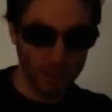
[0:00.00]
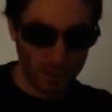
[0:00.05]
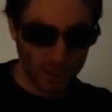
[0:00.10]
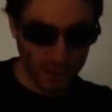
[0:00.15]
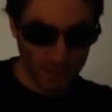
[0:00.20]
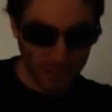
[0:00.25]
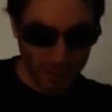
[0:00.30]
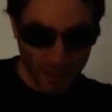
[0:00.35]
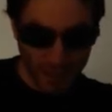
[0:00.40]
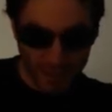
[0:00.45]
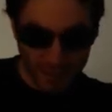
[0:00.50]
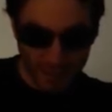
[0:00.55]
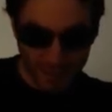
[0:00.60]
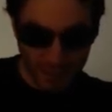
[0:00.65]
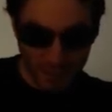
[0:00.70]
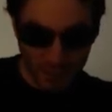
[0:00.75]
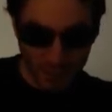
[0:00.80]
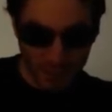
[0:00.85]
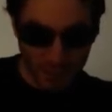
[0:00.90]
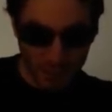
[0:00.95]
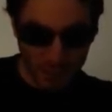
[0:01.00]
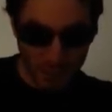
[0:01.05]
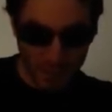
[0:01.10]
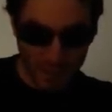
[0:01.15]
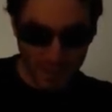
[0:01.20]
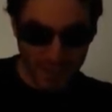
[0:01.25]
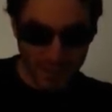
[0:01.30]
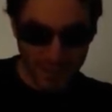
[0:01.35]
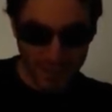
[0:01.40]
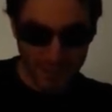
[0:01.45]
Fantastic UFO
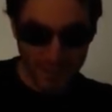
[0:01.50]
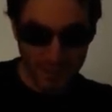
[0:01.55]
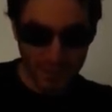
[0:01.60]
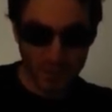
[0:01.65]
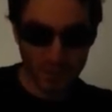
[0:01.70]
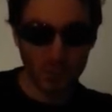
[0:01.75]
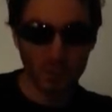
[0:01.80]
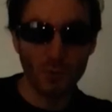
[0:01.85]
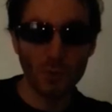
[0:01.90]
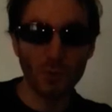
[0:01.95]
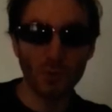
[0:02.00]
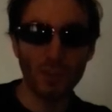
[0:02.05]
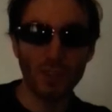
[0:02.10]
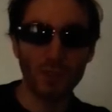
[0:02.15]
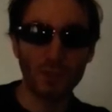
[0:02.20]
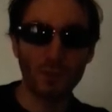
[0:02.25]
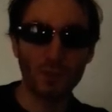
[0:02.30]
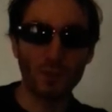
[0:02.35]
blades, succulent